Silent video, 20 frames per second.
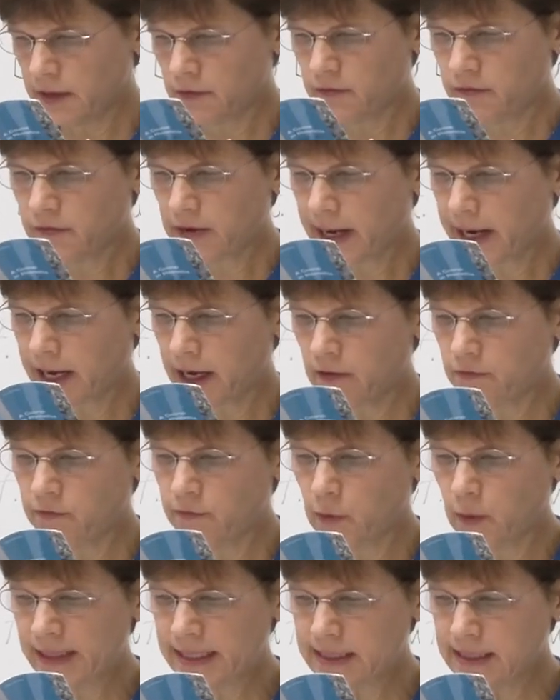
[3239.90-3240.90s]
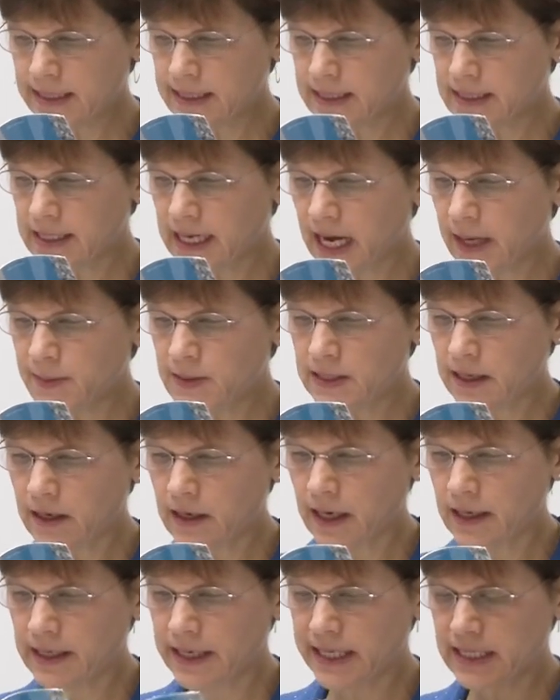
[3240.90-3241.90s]
in five? Voiceless stops are
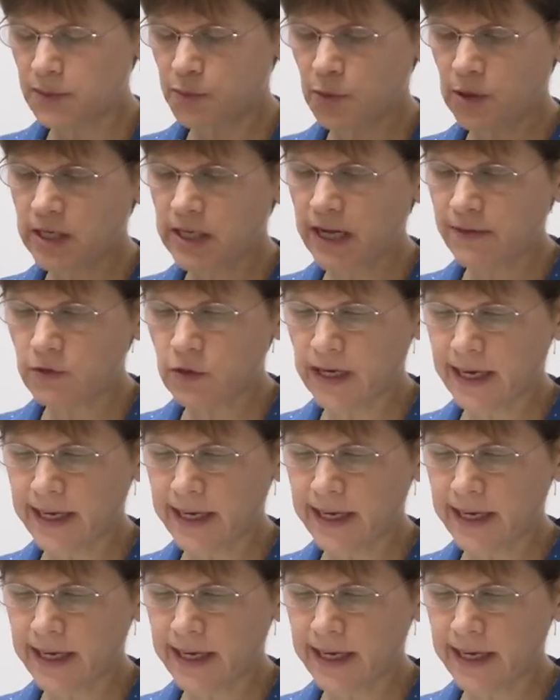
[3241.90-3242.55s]
unaspirated after